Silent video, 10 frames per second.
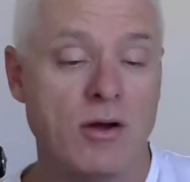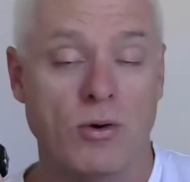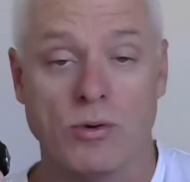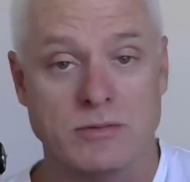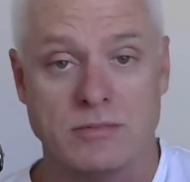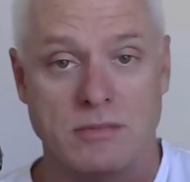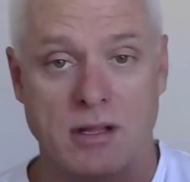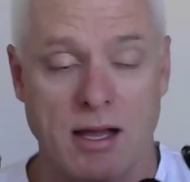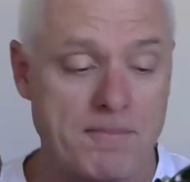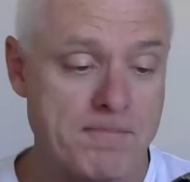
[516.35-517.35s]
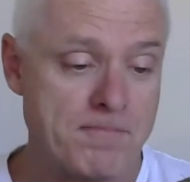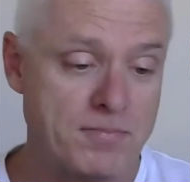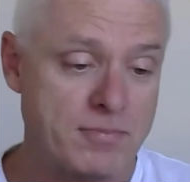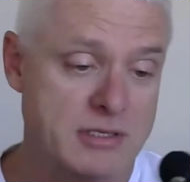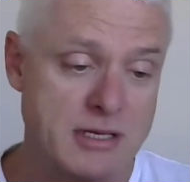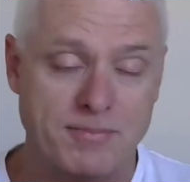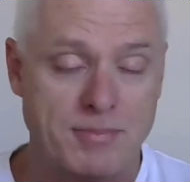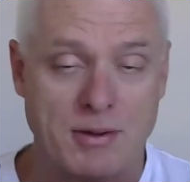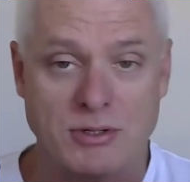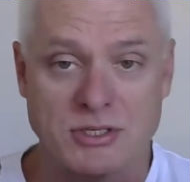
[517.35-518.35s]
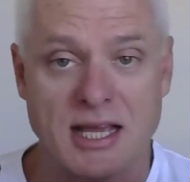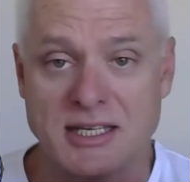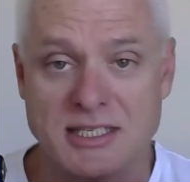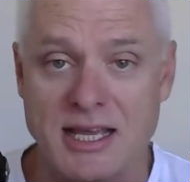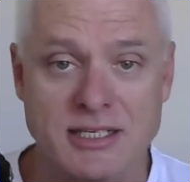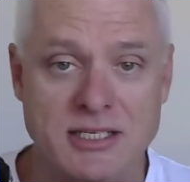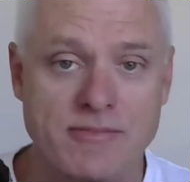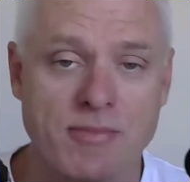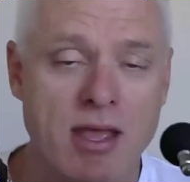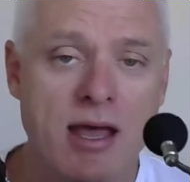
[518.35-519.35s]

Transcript: or some people just say a 6.